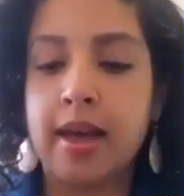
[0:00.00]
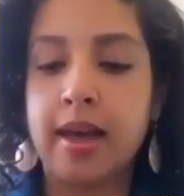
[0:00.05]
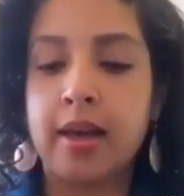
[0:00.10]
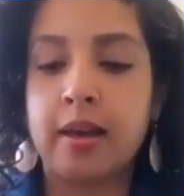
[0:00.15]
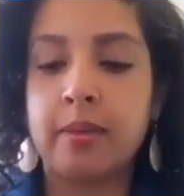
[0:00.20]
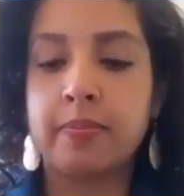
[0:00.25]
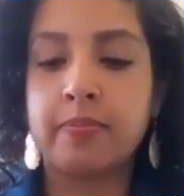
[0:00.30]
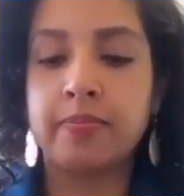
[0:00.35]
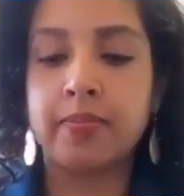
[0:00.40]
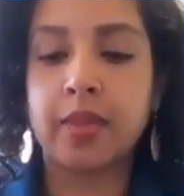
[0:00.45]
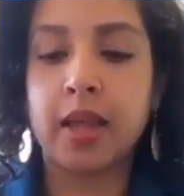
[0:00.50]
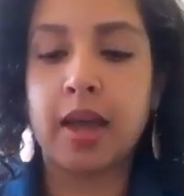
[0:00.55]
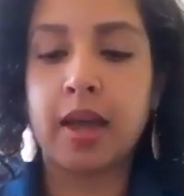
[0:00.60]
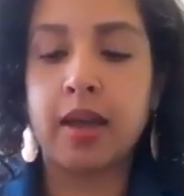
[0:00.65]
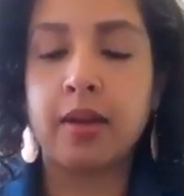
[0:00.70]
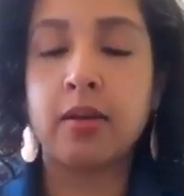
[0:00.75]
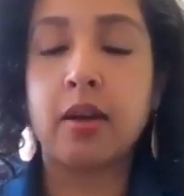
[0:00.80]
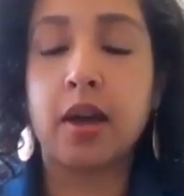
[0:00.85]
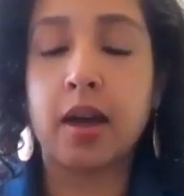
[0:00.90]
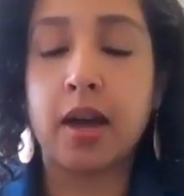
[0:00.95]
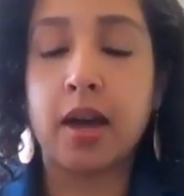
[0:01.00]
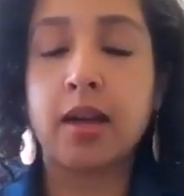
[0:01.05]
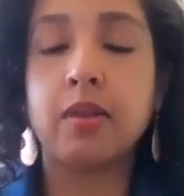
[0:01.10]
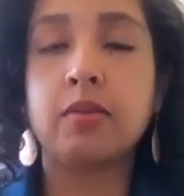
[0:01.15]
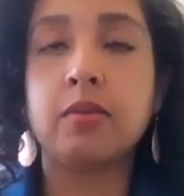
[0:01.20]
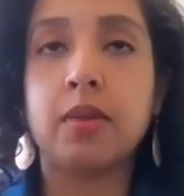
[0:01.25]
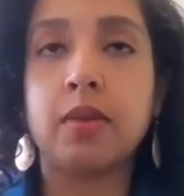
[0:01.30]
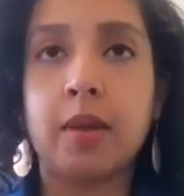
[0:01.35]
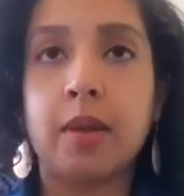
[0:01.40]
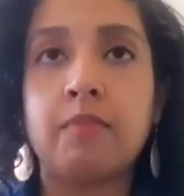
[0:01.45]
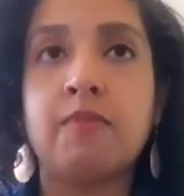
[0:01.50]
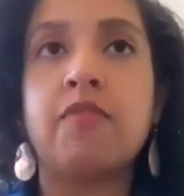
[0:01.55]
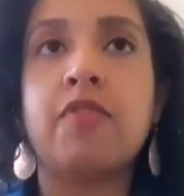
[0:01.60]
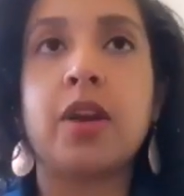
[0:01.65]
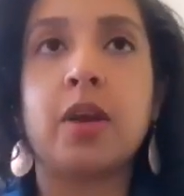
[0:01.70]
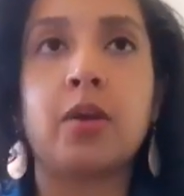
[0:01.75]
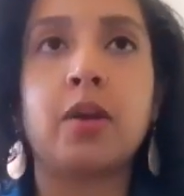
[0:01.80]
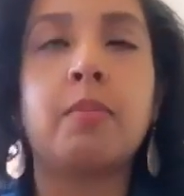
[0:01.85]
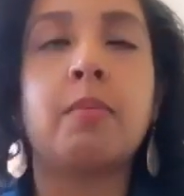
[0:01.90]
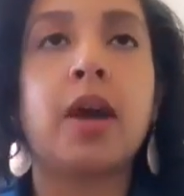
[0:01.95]
I am
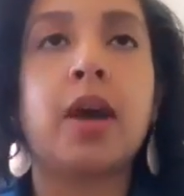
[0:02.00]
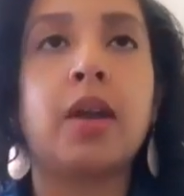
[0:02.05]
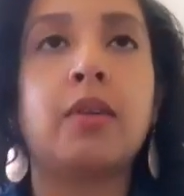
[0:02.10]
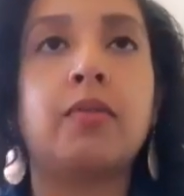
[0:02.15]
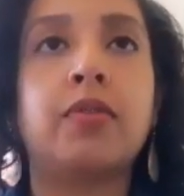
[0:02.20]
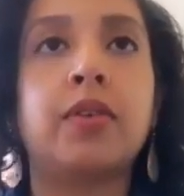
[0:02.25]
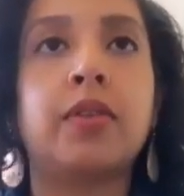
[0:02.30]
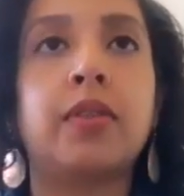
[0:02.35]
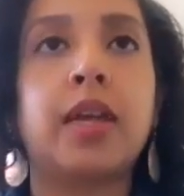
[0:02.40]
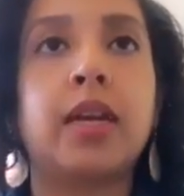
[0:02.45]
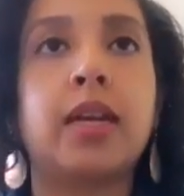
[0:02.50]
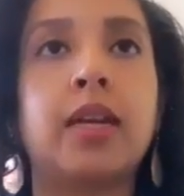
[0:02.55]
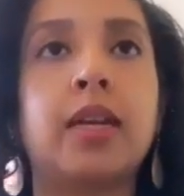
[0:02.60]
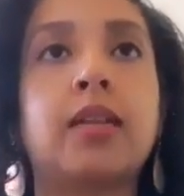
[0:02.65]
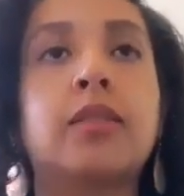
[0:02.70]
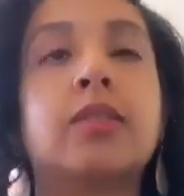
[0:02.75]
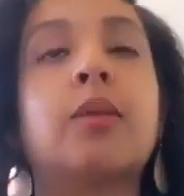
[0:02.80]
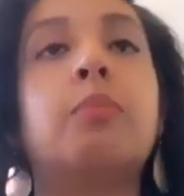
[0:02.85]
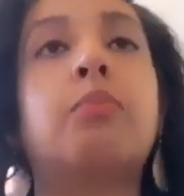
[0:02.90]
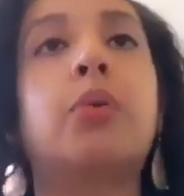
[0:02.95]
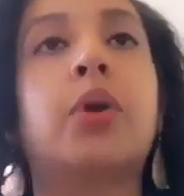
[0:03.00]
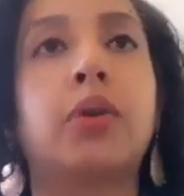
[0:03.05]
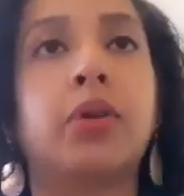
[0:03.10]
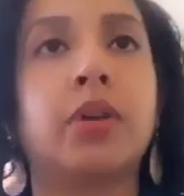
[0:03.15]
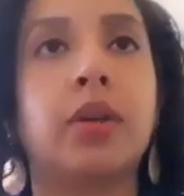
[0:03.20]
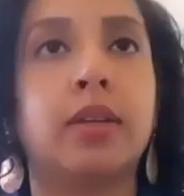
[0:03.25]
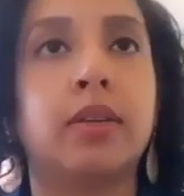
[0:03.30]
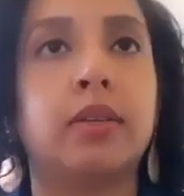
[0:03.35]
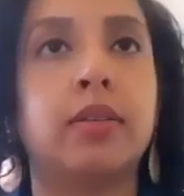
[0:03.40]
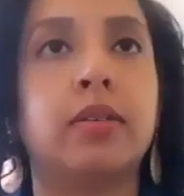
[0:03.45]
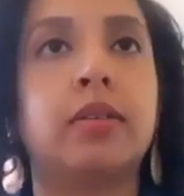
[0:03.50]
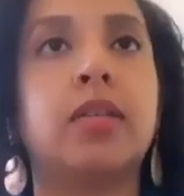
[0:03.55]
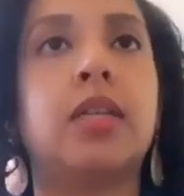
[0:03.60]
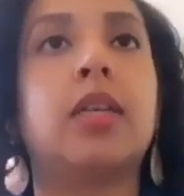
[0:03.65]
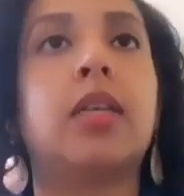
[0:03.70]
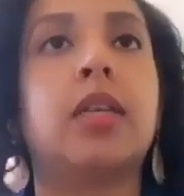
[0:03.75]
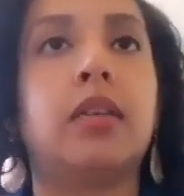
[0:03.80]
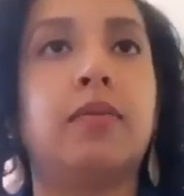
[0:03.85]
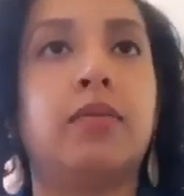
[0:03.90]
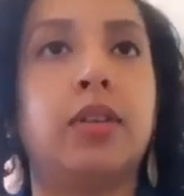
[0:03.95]
very mindful that it is a burden to
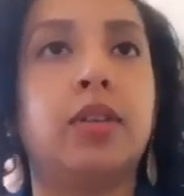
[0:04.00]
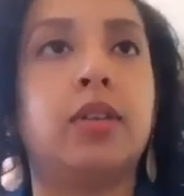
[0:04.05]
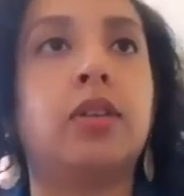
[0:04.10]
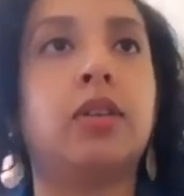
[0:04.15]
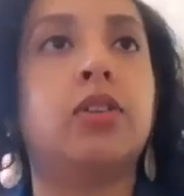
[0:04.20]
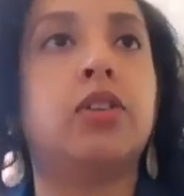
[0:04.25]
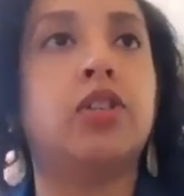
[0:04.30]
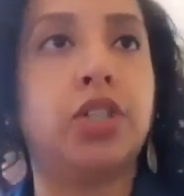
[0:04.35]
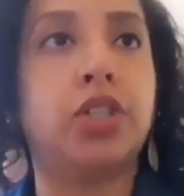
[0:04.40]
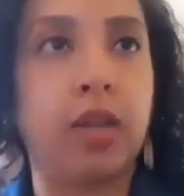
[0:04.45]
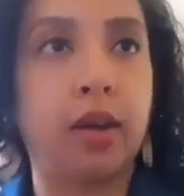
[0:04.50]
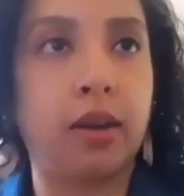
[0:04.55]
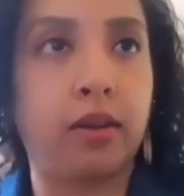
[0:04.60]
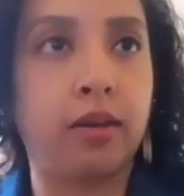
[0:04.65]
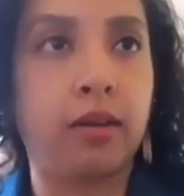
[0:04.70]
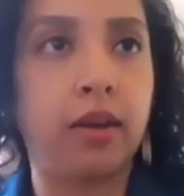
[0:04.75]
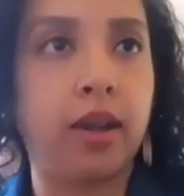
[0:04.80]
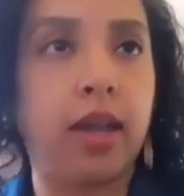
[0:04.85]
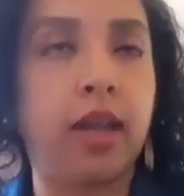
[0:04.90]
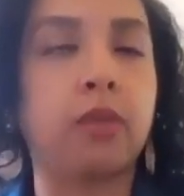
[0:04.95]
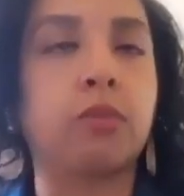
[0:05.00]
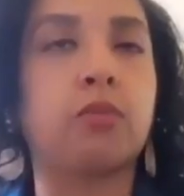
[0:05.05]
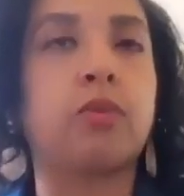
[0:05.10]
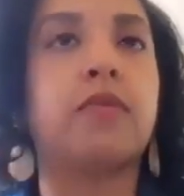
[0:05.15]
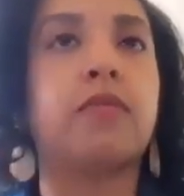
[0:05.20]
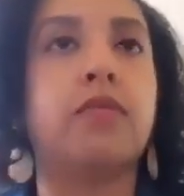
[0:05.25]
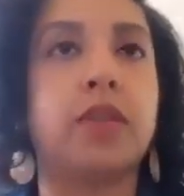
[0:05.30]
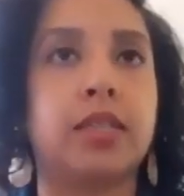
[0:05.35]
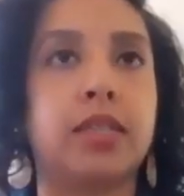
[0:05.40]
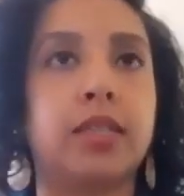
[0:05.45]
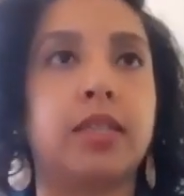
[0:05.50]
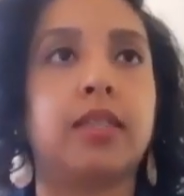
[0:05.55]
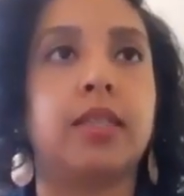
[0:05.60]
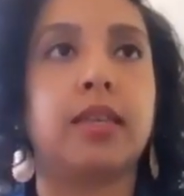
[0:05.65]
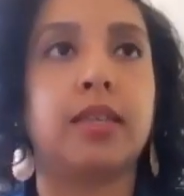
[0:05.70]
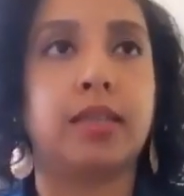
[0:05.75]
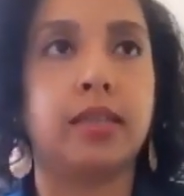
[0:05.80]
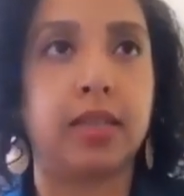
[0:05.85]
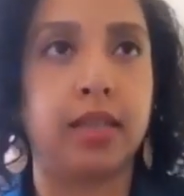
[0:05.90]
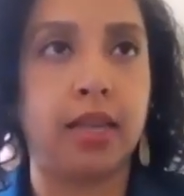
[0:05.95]
even share and revisit
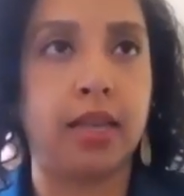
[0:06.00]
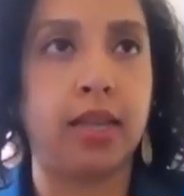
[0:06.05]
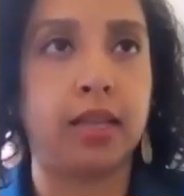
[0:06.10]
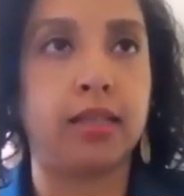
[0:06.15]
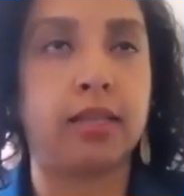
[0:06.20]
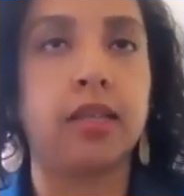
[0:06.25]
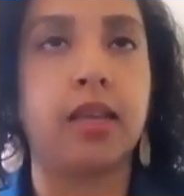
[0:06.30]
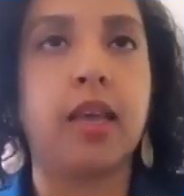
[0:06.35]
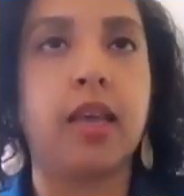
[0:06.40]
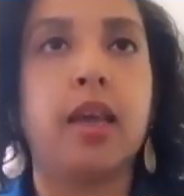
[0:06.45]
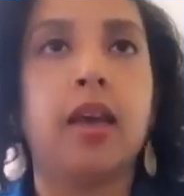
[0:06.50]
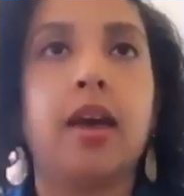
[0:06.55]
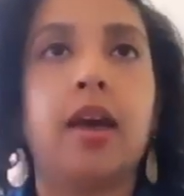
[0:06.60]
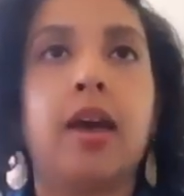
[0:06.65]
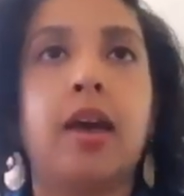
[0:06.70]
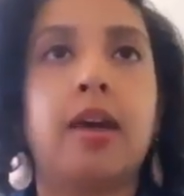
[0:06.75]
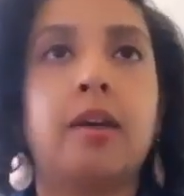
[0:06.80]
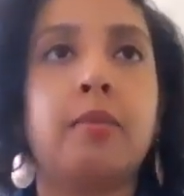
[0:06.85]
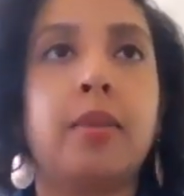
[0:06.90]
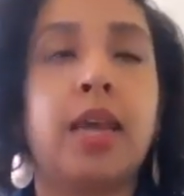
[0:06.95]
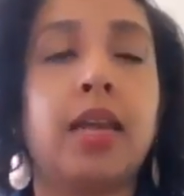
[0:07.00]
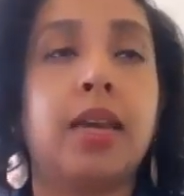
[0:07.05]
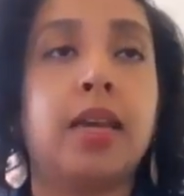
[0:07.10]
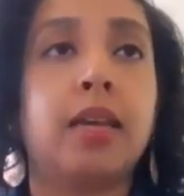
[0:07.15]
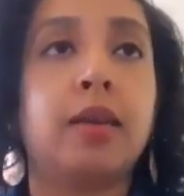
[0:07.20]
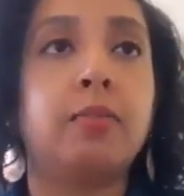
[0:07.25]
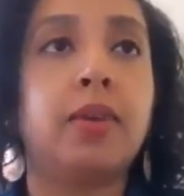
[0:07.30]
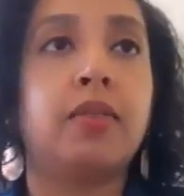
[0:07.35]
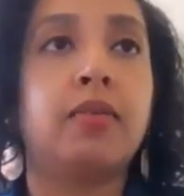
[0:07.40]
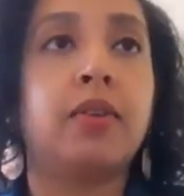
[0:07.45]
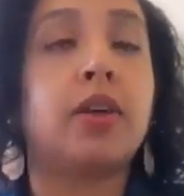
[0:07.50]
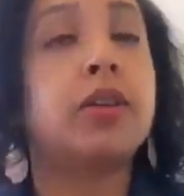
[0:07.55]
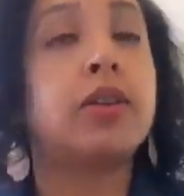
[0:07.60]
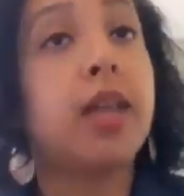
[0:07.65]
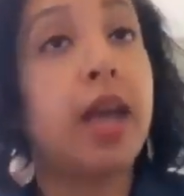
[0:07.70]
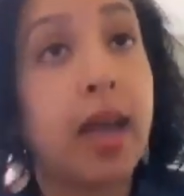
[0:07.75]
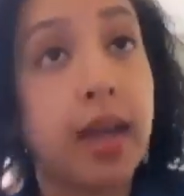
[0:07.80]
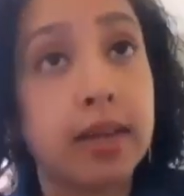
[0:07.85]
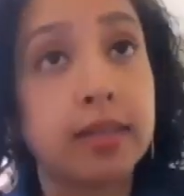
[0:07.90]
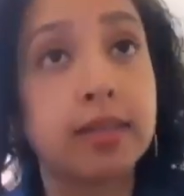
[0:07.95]
these things, and it can be very
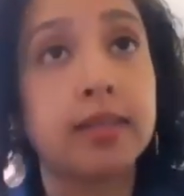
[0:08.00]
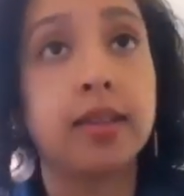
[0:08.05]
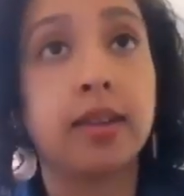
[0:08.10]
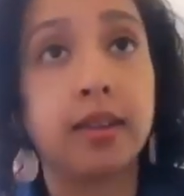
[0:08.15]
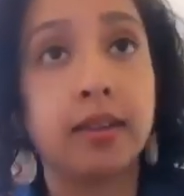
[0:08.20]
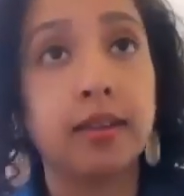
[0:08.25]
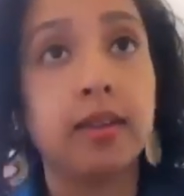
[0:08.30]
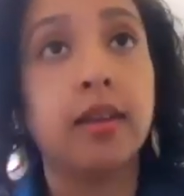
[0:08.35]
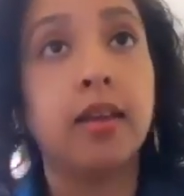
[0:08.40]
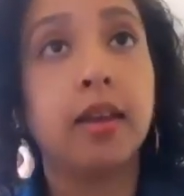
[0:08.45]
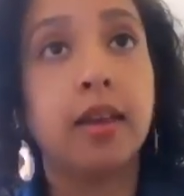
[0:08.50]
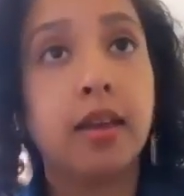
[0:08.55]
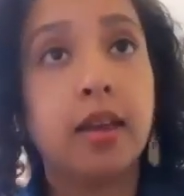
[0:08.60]
taxing.